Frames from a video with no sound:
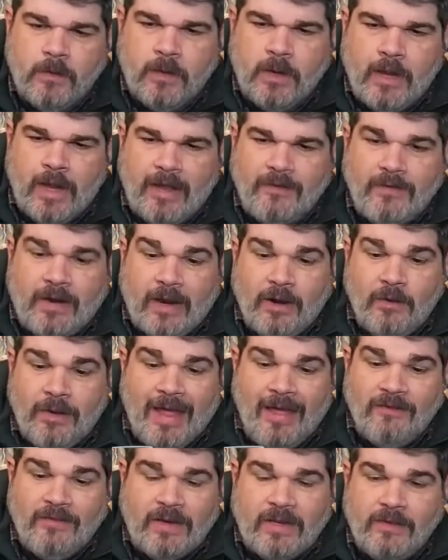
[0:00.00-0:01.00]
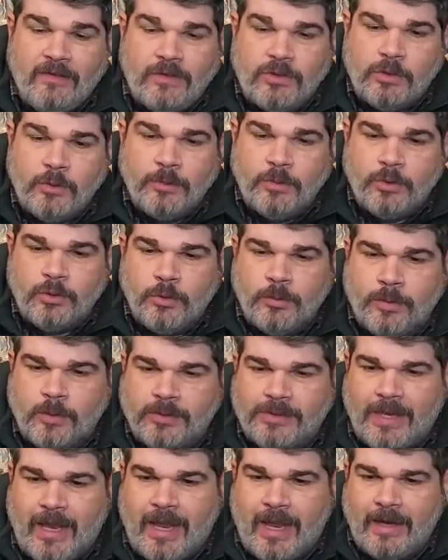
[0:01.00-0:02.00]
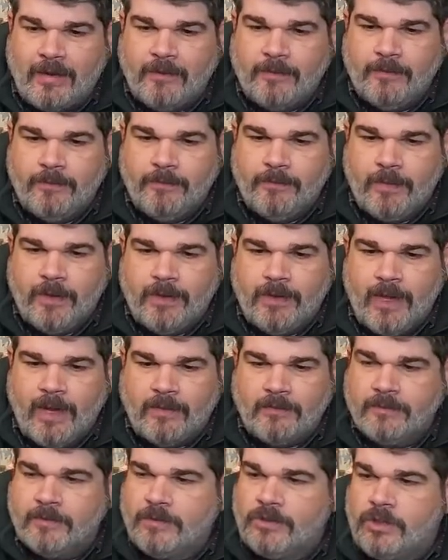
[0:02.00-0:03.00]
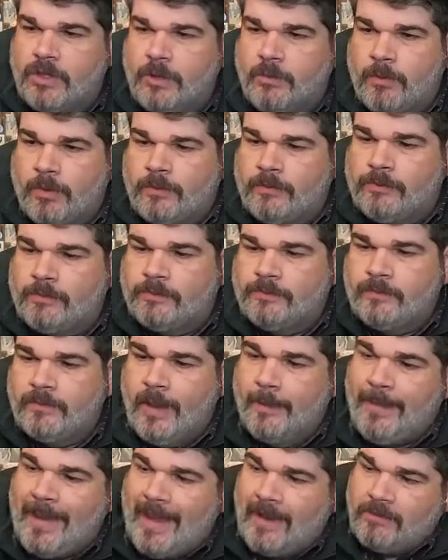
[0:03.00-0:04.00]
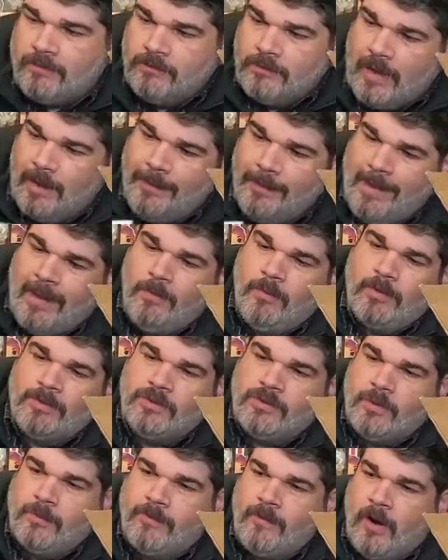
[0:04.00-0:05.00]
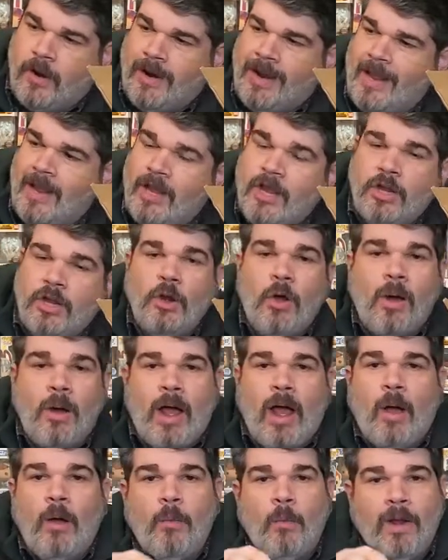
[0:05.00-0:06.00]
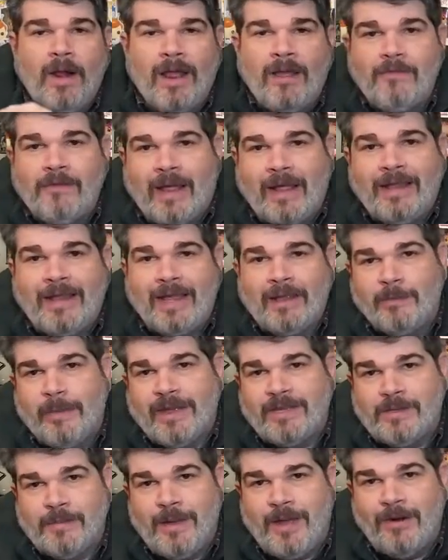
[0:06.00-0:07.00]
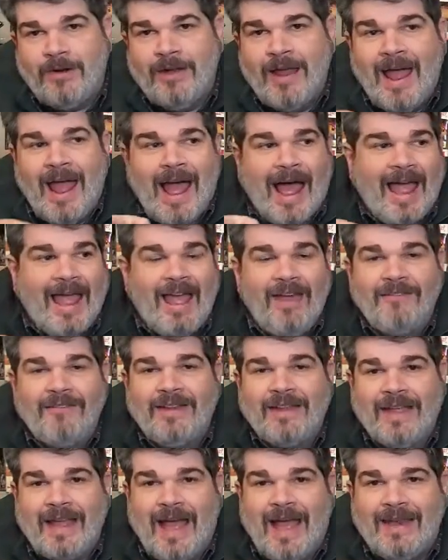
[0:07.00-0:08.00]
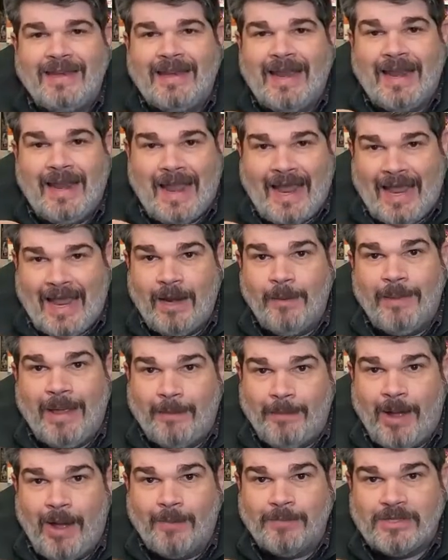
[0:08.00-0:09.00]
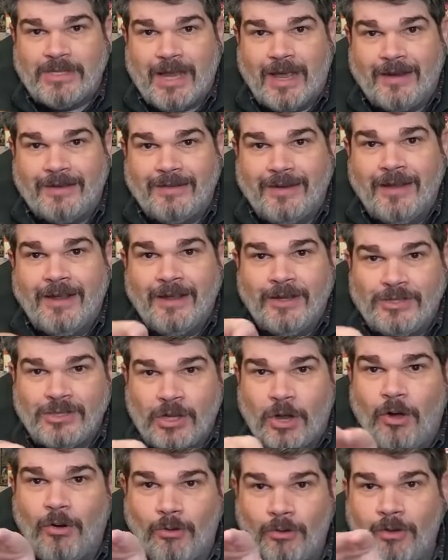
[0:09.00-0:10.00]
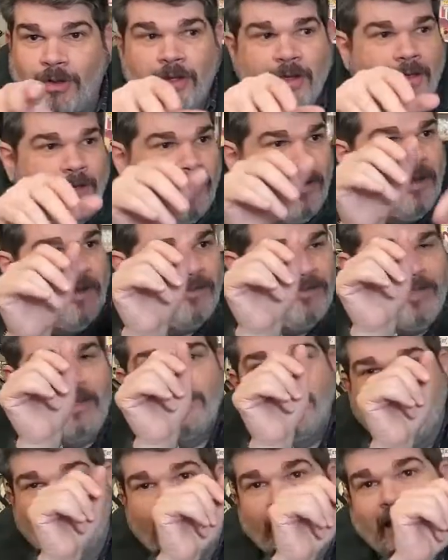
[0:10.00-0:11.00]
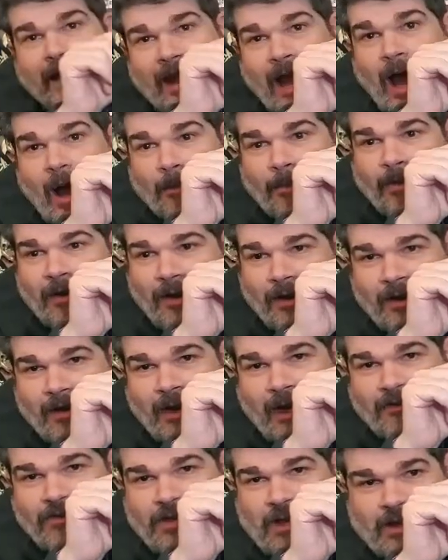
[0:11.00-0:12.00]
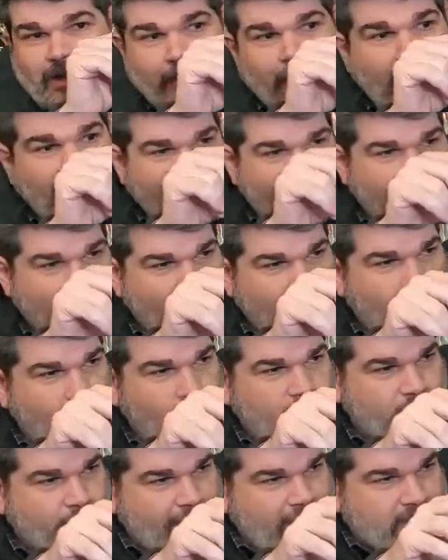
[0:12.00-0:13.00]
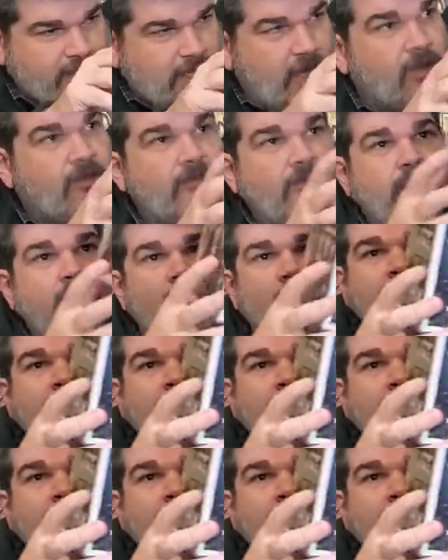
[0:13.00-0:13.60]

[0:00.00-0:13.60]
I've, I don't have any of the Super Troopers line, but yeah, it's a good one. Not bad, not bad one so far. You know, what I, I like best about it, I haven't gotten any anime pops yet. So uh, things are looking up. Uh, I've set the bar kind of low for myself. All